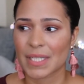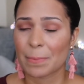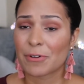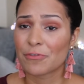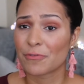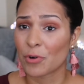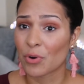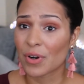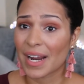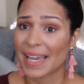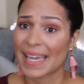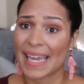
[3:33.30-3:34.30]

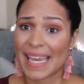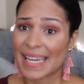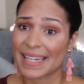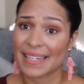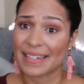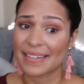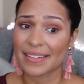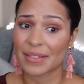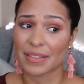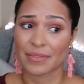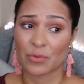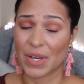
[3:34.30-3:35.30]
Before, I hated
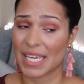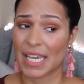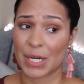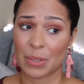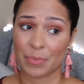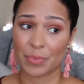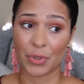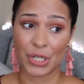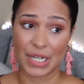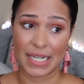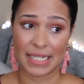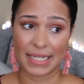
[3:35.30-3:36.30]
waking up early,